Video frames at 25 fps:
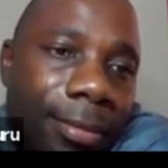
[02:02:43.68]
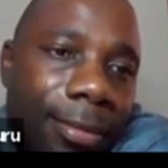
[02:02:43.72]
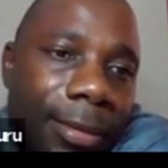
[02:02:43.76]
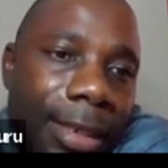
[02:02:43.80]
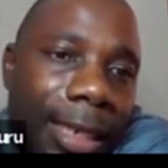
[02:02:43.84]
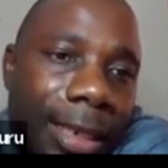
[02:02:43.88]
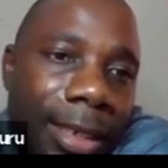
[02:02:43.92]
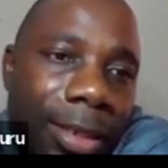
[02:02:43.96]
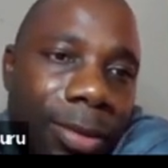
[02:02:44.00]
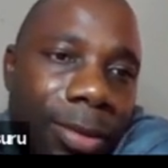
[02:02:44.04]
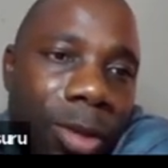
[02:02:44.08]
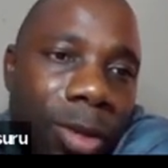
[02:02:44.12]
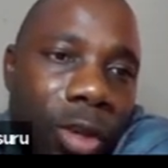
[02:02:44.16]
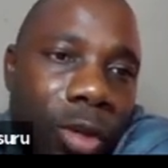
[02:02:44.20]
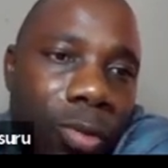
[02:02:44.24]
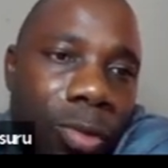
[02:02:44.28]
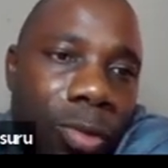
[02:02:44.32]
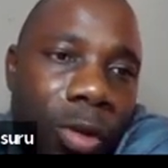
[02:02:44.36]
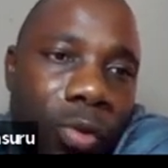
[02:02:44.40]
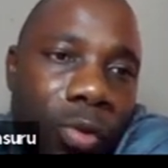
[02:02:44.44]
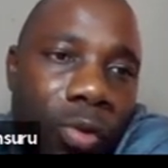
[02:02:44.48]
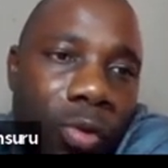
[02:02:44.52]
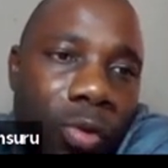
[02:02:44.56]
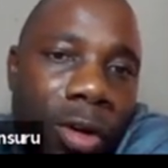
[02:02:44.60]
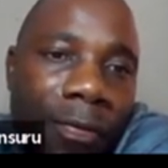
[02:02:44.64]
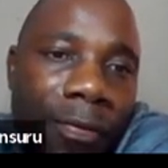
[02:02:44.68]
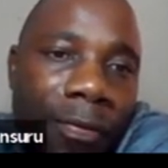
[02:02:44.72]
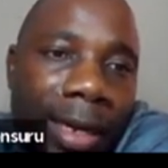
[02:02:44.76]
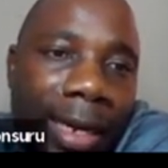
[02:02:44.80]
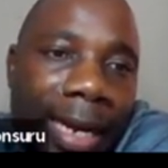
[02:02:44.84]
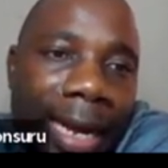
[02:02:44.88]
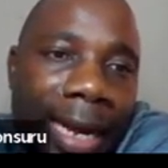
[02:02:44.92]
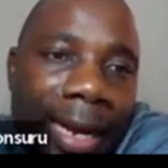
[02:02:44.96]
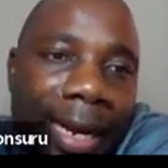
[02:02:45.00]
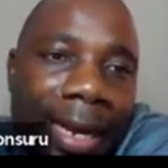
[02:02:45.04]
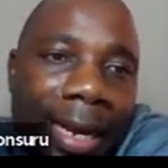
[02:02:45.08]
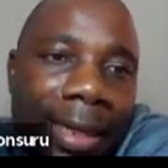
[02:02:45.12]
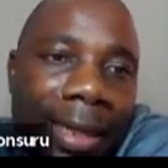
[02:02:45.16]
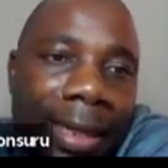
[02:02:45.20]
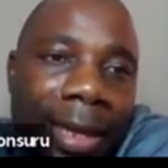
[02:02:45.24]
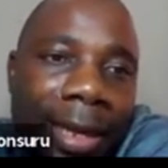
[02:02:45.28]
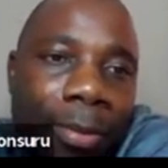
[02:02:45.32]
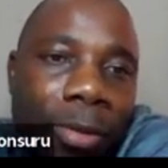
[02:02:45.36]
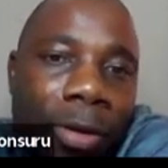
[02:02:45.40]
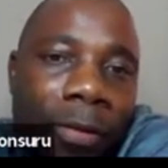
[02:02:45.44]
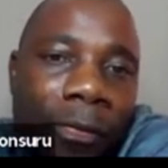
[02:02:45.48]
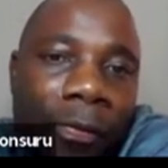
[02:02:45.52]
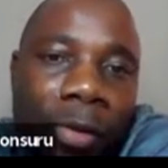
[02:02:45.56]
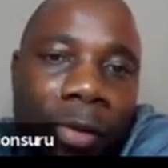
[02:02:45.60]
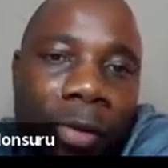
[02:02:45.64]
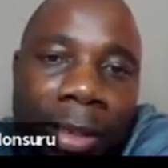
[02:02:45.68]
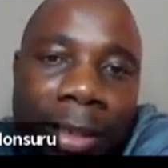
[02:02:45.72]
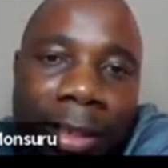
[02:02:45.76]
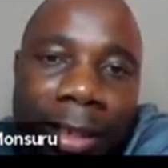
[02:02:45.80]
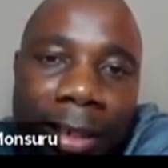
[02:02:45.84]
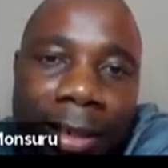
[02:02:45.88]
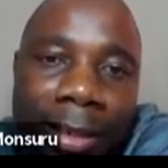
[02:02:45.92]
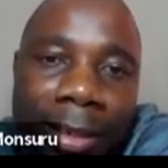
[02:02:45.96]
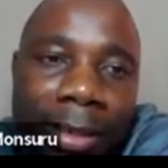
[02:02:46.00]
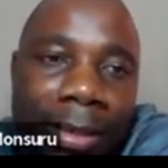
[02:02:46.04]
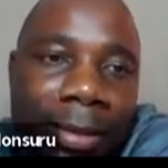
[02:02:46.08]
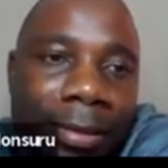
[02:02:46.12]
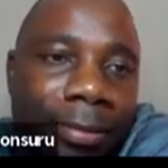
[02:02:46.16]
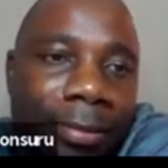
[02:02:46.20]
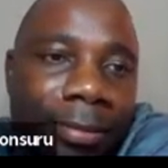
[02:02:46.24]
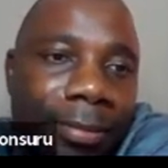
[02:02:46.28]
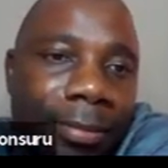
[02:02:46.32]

That is what you want to cover, like a table of contents.